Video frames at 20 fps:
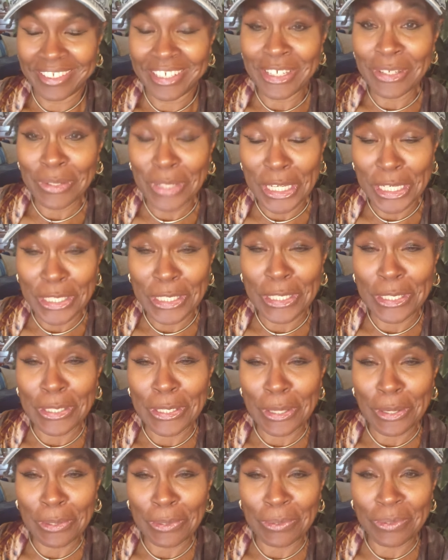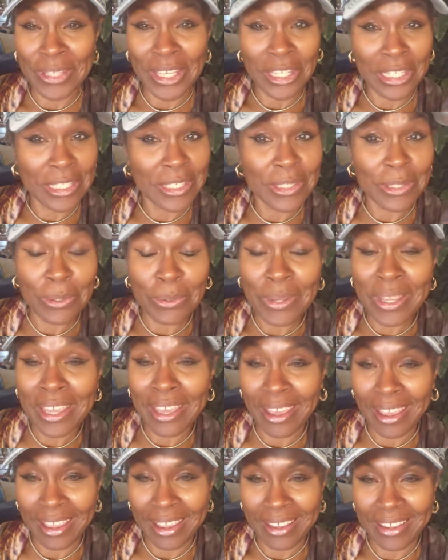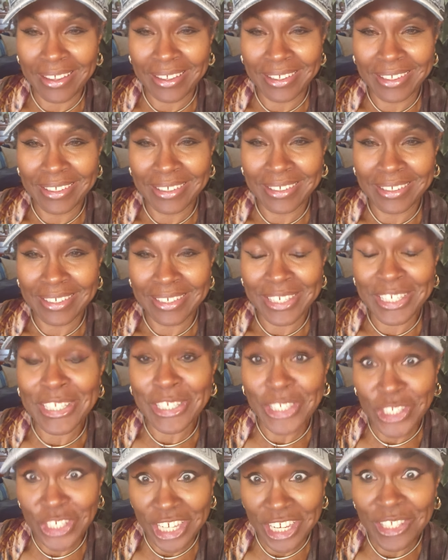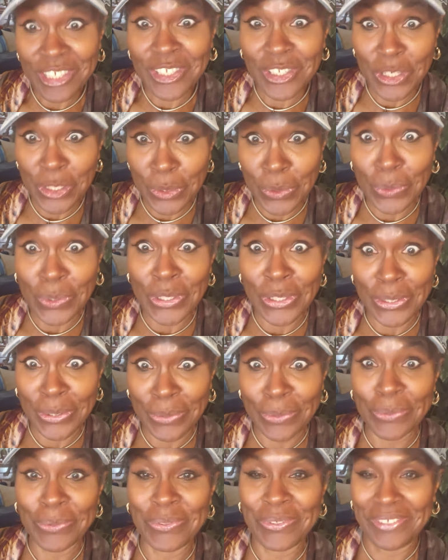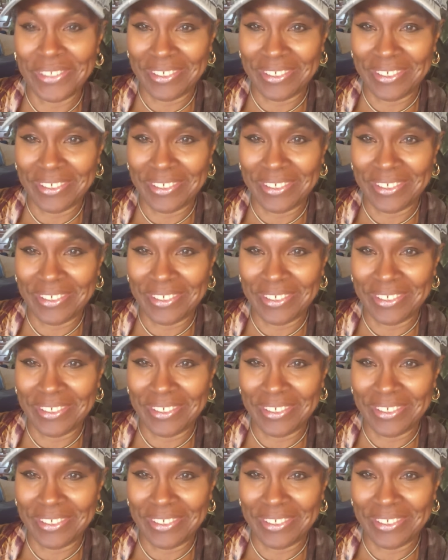you need to know that it's okay to just do you.